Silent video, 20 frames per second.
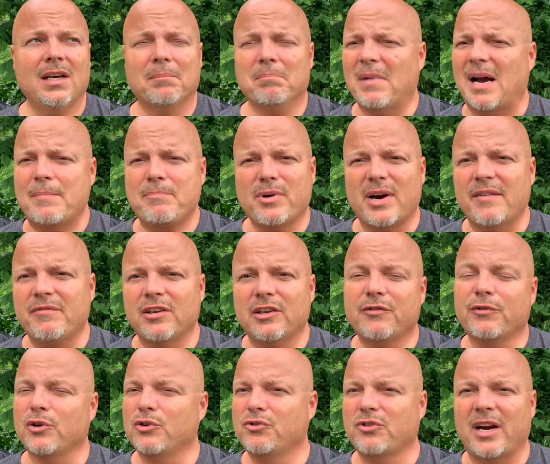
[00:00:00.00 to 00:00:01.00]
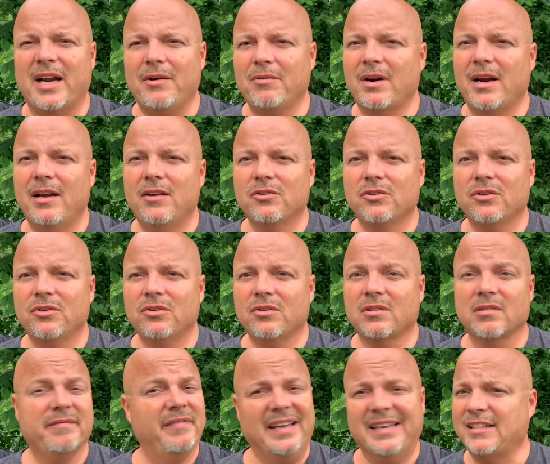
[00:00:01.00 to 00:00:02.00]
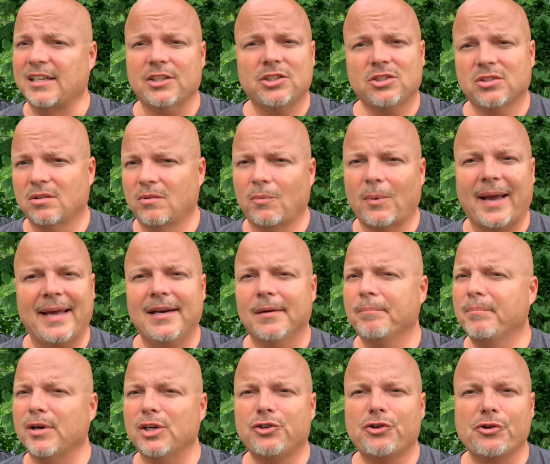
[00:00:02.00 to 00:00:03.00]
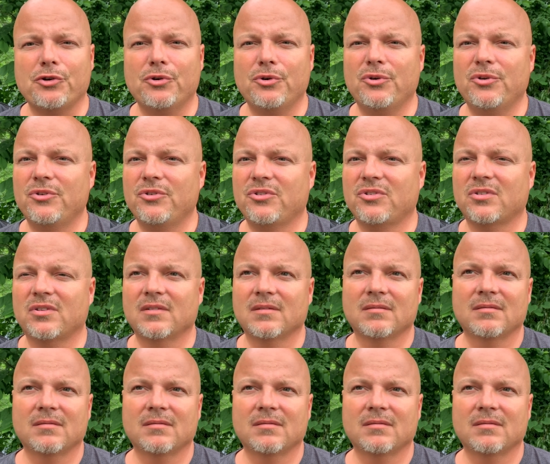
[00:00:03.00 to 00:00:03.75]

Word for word: my preference for straight razors, vintage Wade and Butchers,